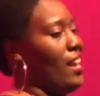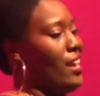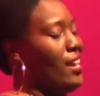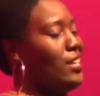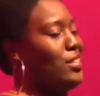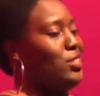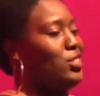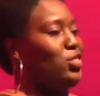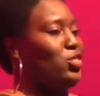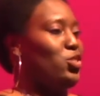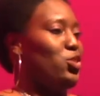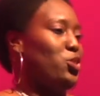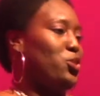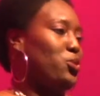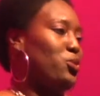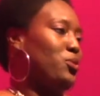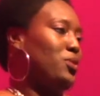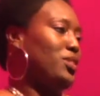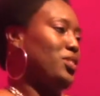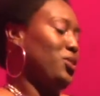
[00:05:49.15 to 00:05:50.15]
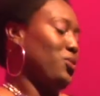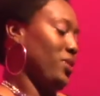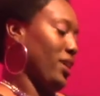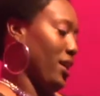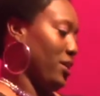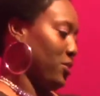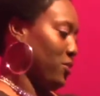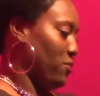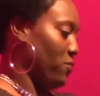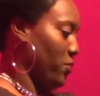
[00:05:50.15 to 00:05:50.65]
In June
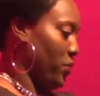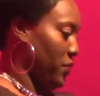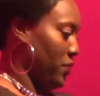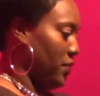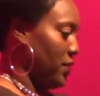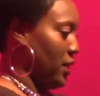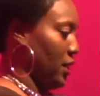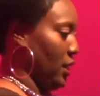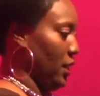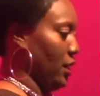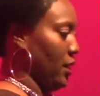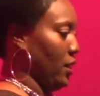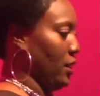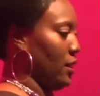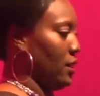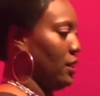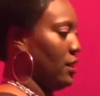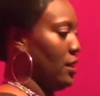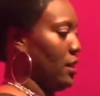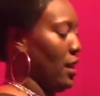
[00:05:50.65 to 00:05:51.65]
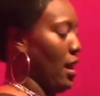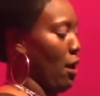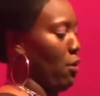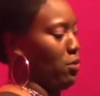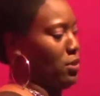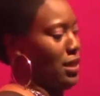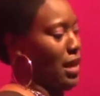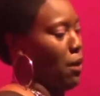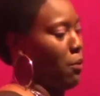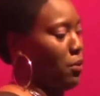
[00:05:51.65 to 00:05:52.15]
2015, I
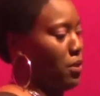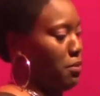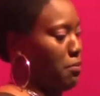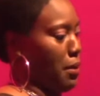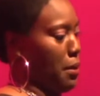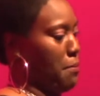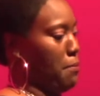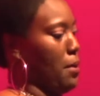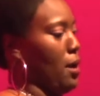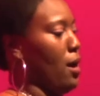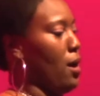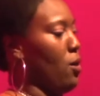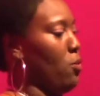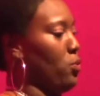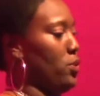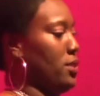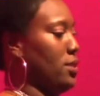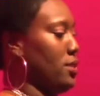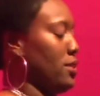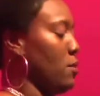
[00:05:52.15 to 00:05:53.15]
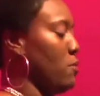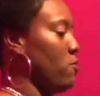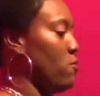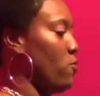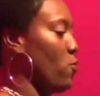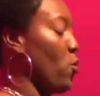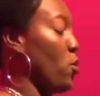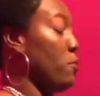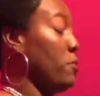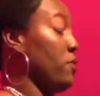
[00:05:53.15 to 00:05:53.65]
was out with my mom when some
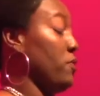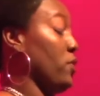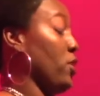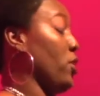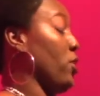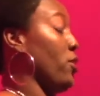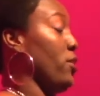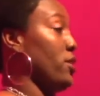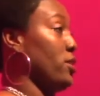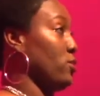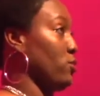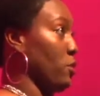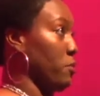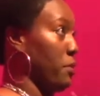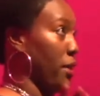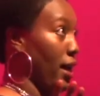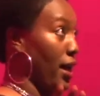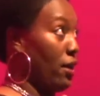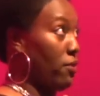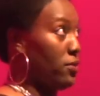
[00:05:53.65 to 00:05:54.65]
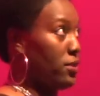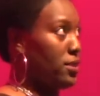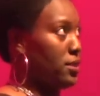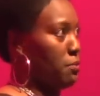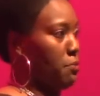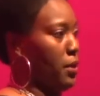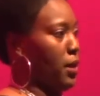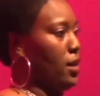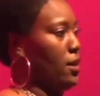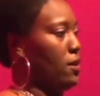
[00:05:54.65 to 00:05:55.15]
form of courage from the heavens
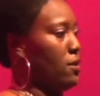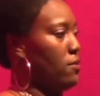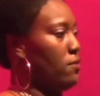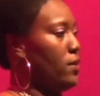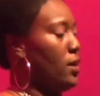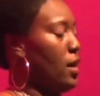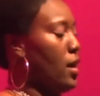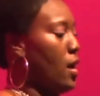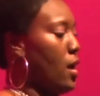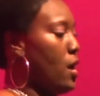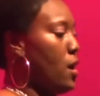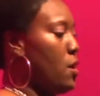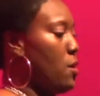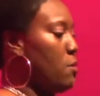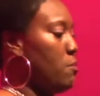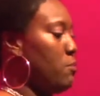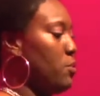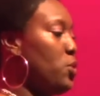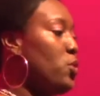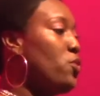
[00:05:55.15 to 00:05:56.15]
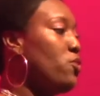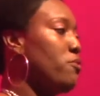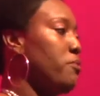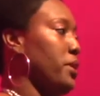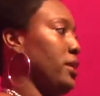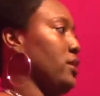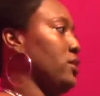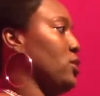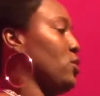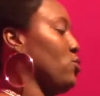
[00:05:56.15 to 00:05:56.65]
above moved
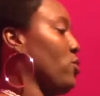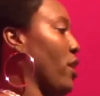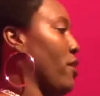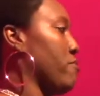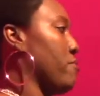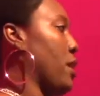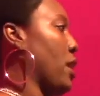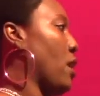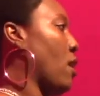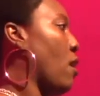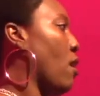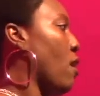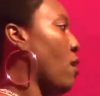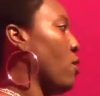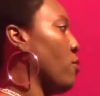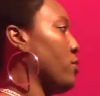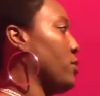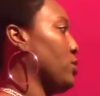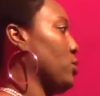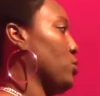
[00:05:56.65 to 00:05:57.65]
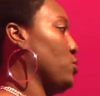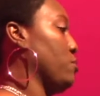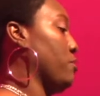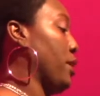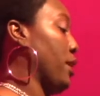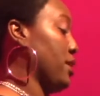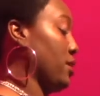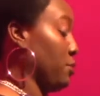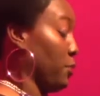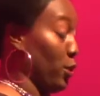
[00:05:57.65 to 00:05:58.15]
me to drive my car over to
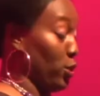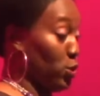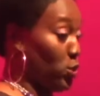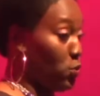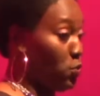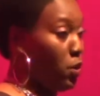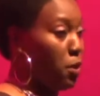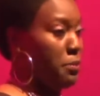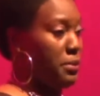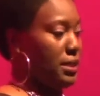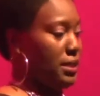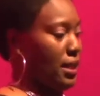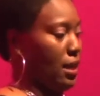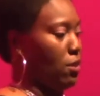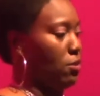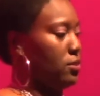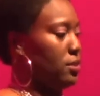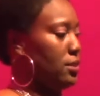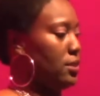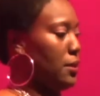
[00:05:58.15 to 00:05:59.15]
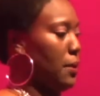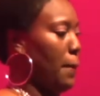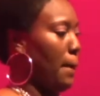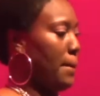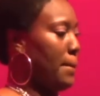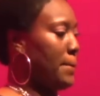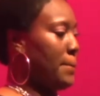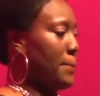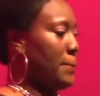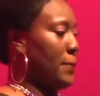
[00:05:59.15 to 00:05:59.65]
my special woman's house.
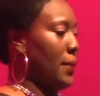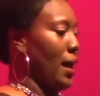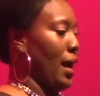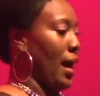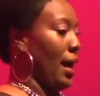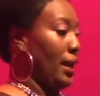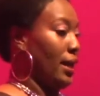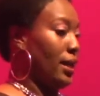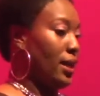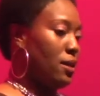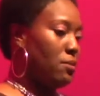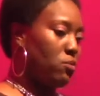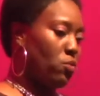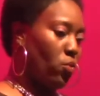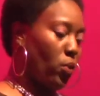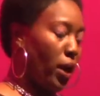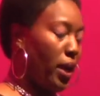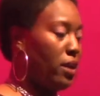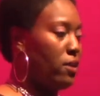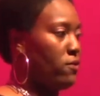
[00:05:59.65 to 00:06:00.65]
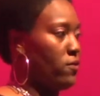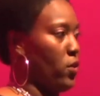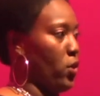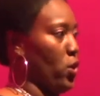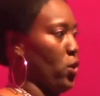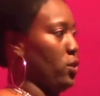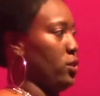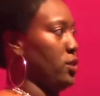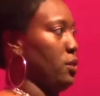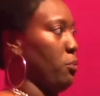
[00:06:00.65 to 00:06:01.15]
I kept waiting for
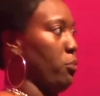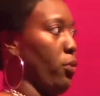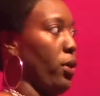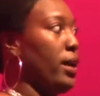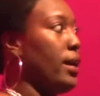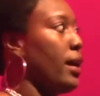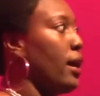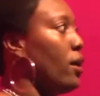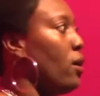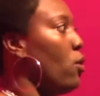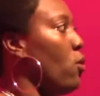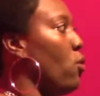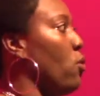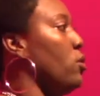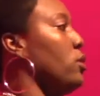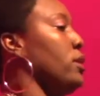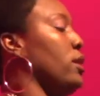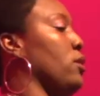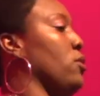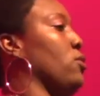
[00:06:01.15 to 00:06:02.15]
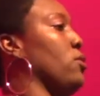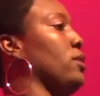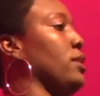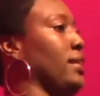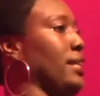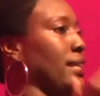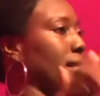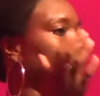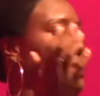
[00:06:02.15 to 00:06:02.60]
her to break out her holy oil and